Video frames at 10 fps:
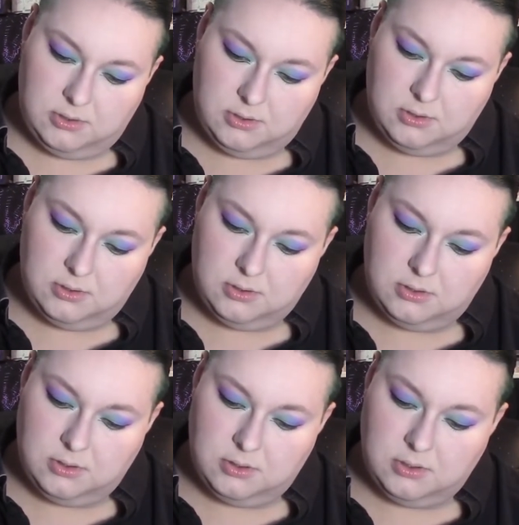
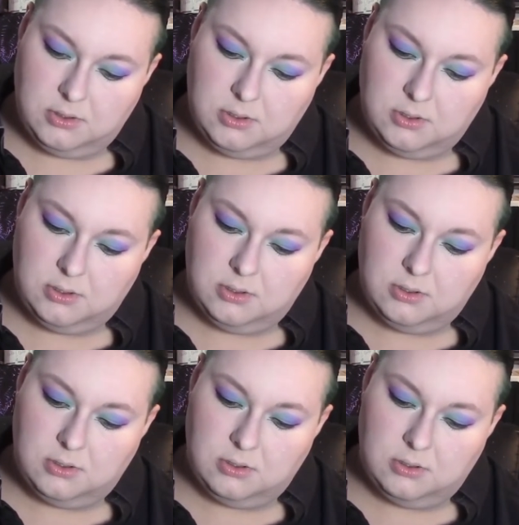
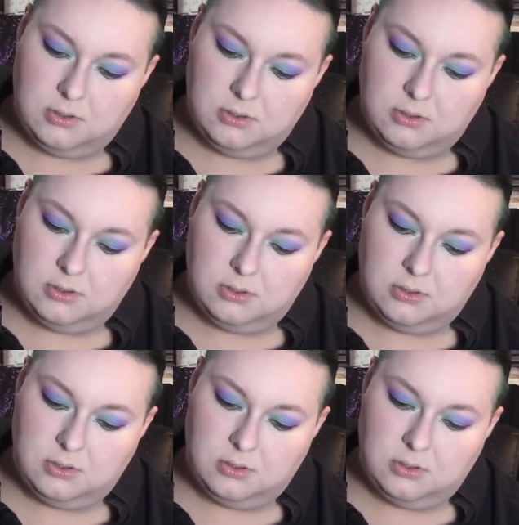
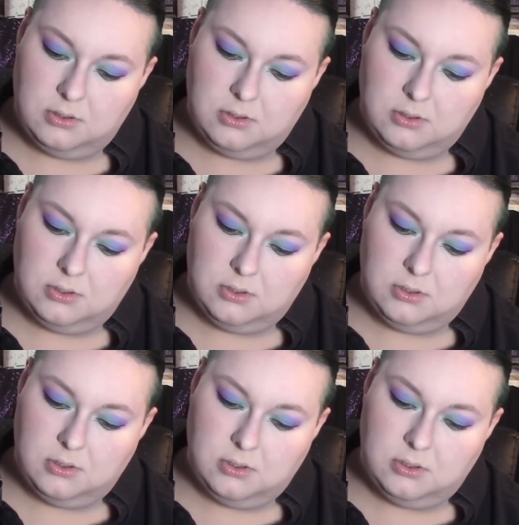
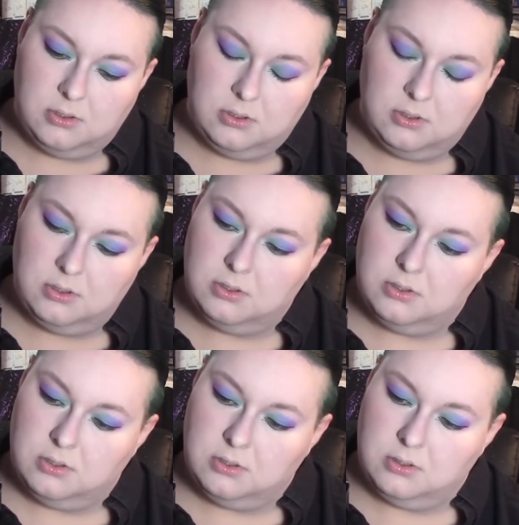
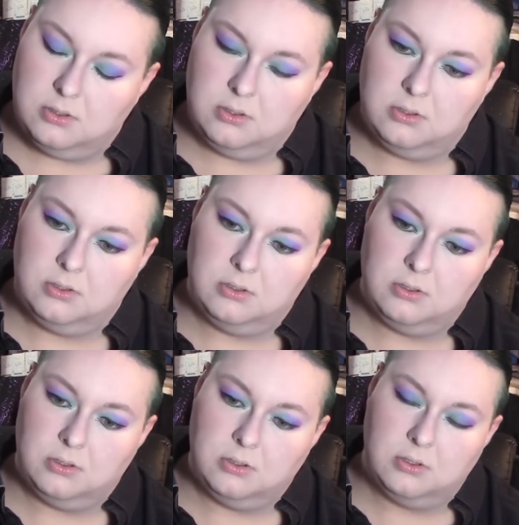
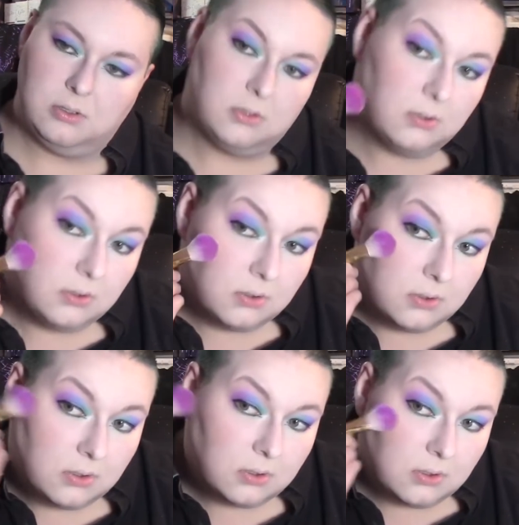
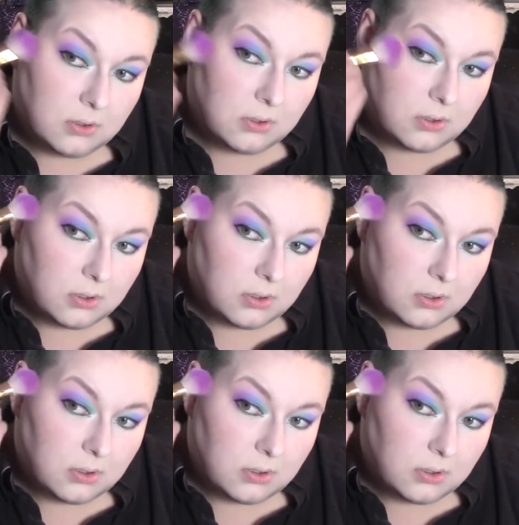(silence)